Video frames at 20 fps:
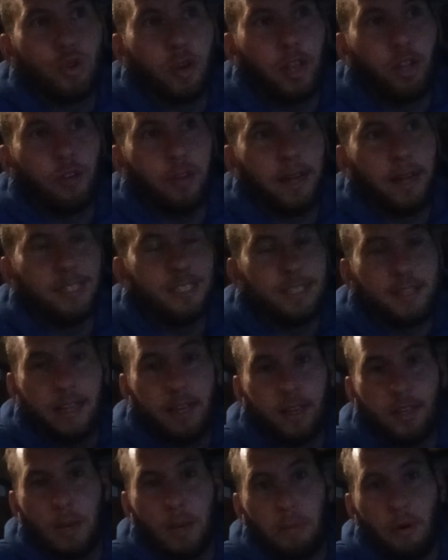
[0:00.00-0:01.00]
trailer, I just
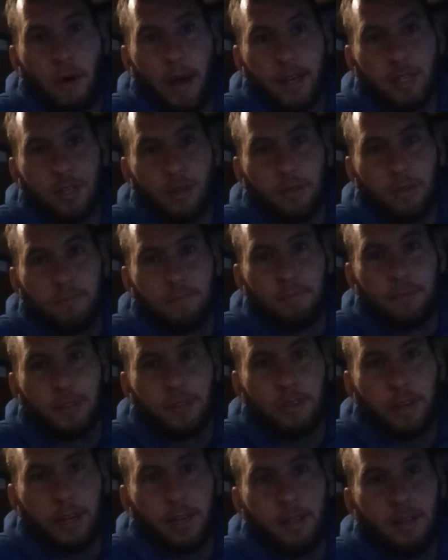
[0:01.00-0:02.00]
need a double axle,
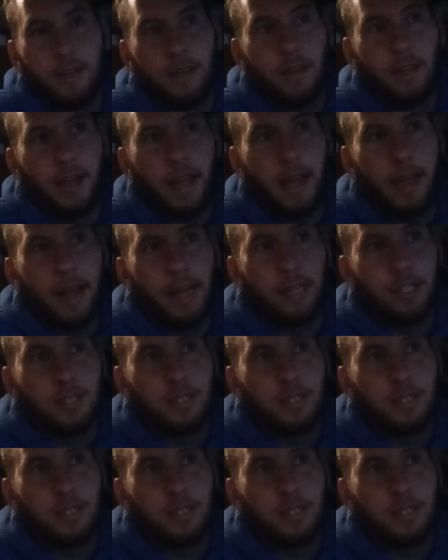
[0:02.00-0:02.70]
right? And I